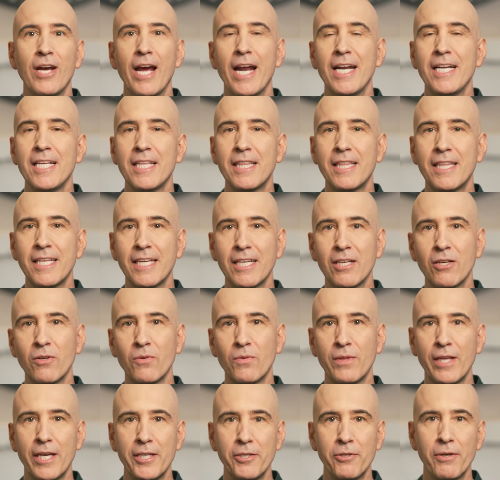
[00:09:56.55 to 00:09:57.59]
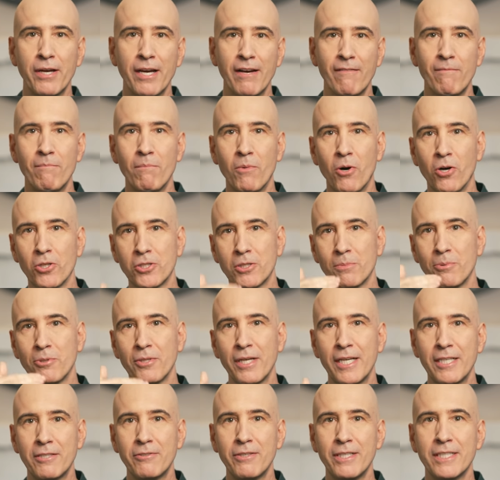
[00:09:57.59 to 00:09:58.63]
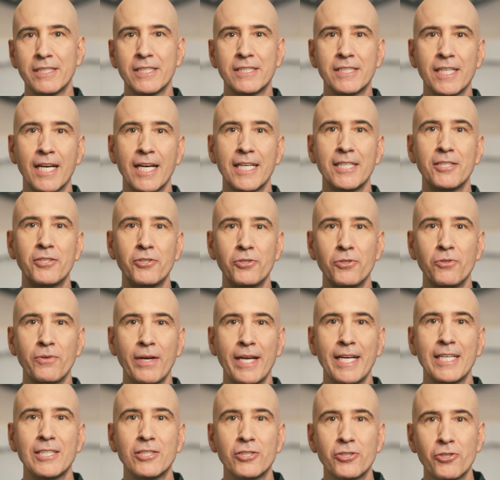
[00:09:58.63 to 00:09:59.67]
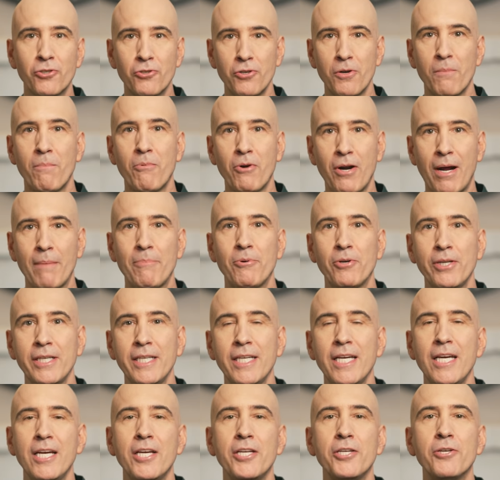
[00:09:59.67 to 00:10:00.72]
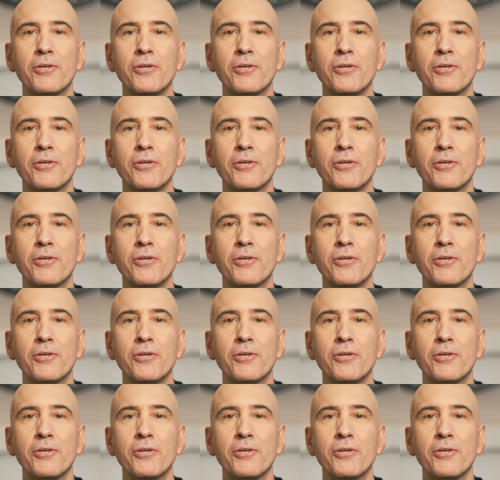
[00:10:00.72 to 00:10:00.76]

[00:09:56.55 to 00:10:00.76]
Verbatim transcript: Anything that you have multiple entries assigned to a certain property,